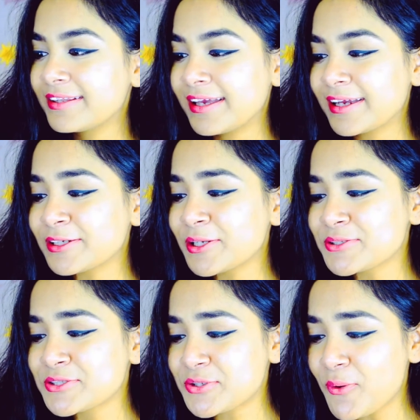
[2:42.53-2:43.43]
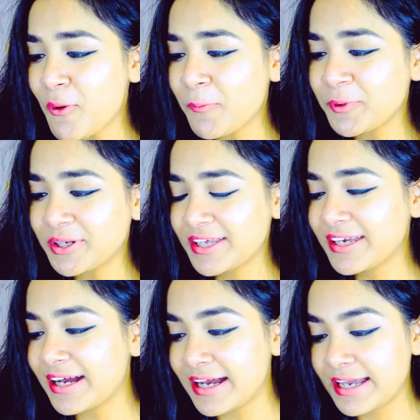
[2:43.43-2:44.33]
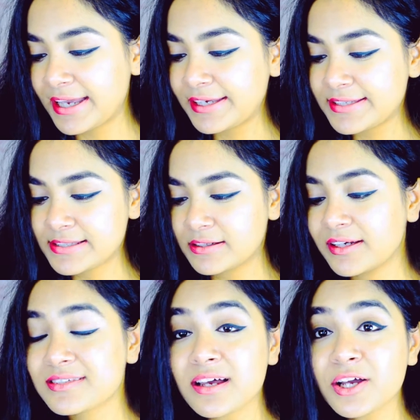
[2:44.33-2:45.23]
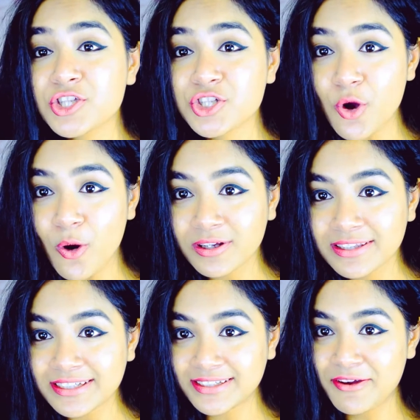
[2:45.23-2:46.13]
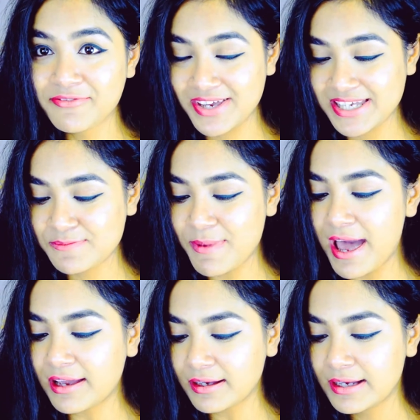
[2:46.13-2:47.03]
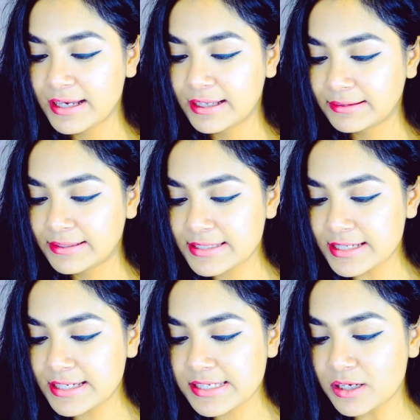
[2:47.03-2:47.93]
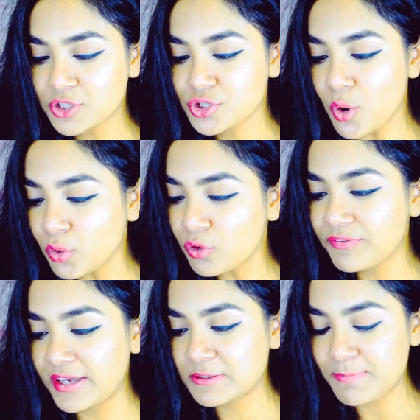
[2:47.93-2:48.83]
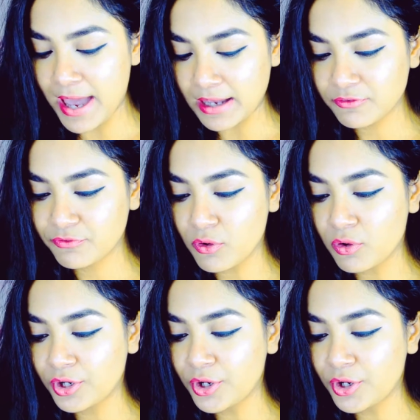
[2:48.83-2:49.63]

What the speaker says: Like it looks so pretty, guys. It's a chocolate face pack. This is a Choco face pack for